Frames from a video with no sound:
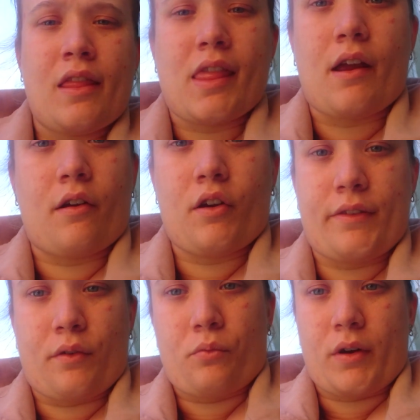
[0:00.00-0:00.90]
There is
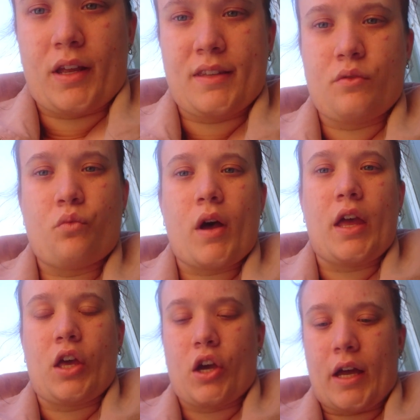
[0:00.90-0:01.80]
a reason why
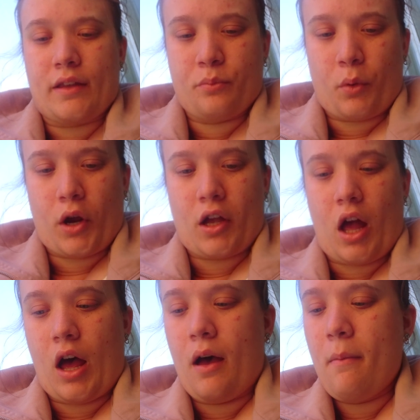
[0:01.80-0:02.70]
you guys broke
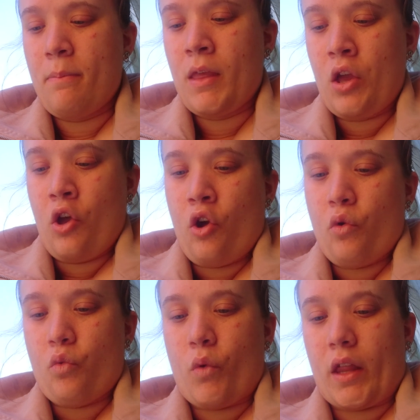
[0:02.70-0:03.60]
up,
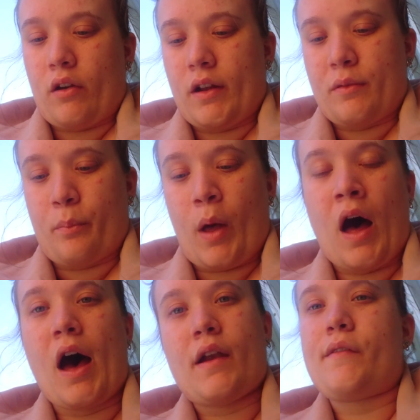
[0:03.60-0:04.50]
whether it's
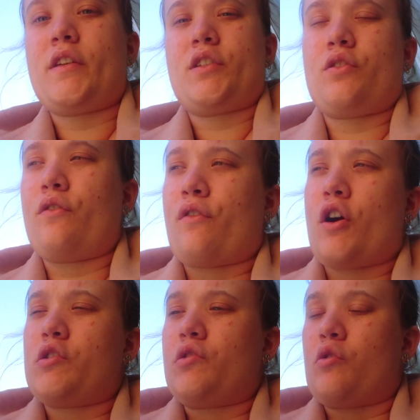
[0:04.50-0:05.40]
part of it's your
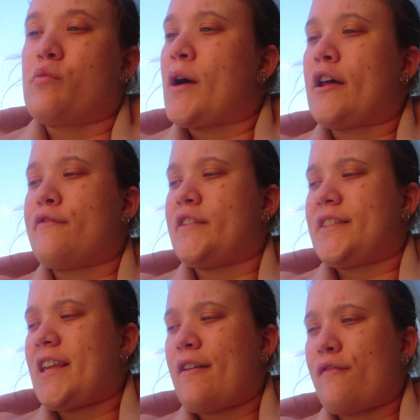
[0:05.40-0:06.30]
fault or part of it's
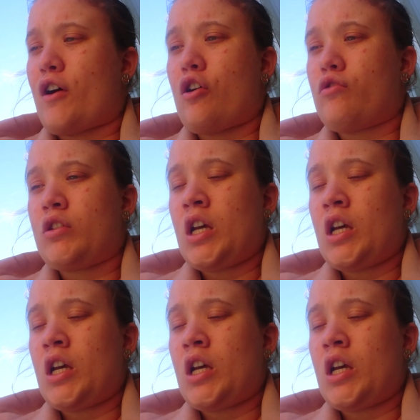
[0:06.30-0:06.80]
their fault.